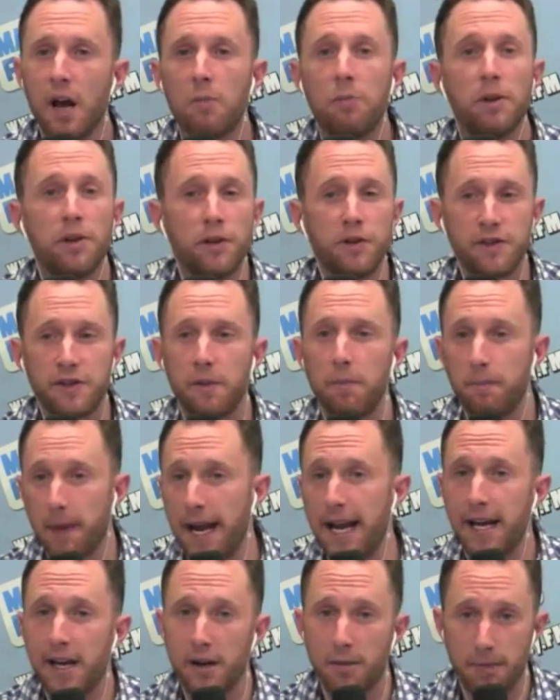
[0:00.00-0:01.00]
But there's
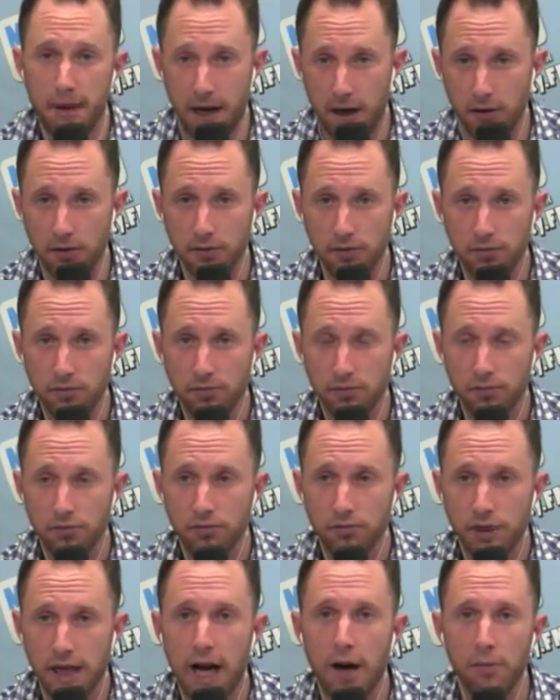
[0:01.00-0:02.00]
debate about
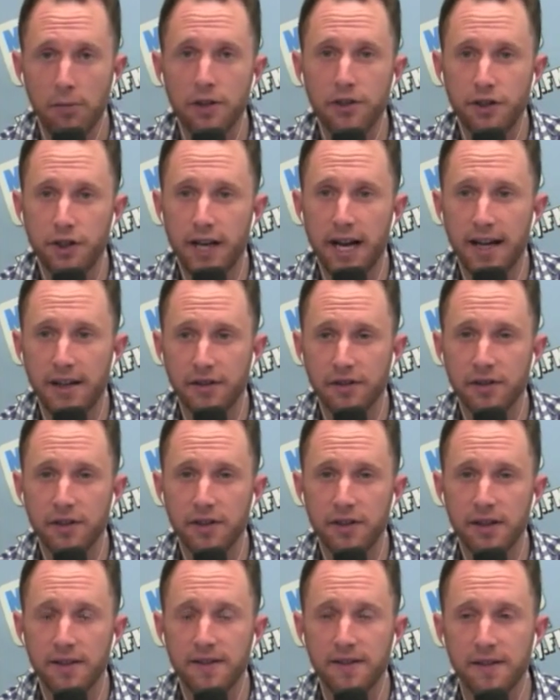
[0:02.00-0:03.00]
how much it actually
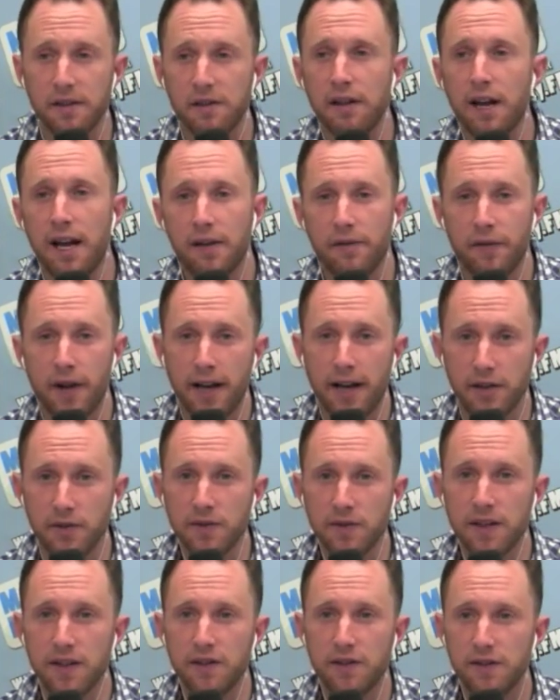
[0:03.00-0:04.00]
does, and a lot of
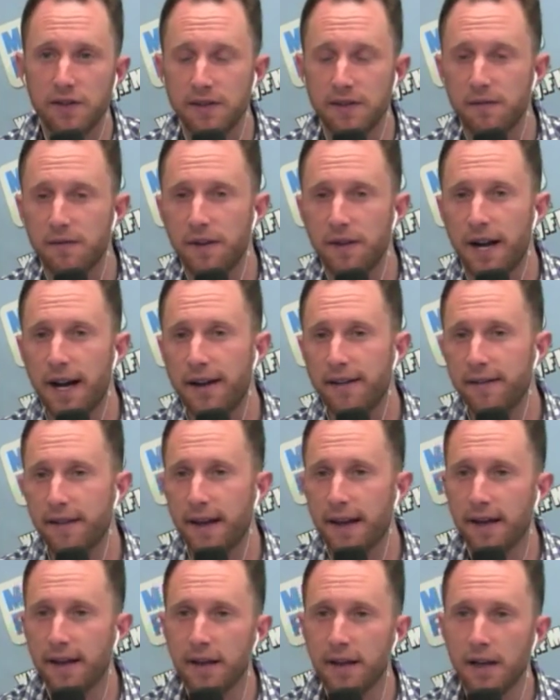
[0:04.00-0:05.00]
accusations, in fact,
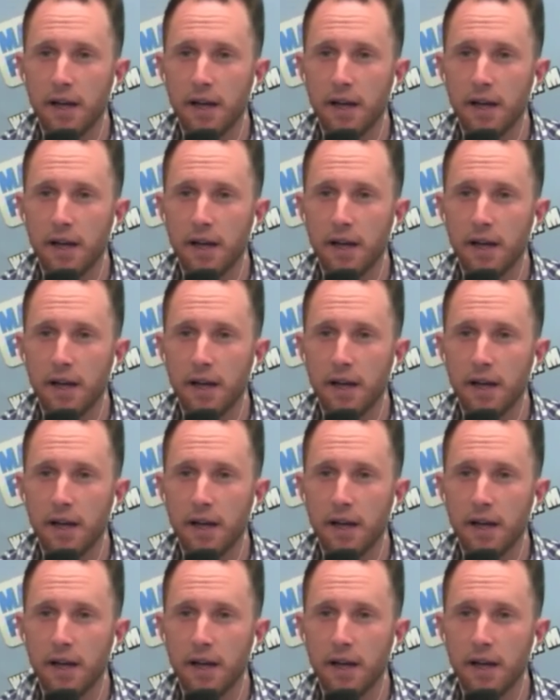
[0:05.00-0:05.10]
that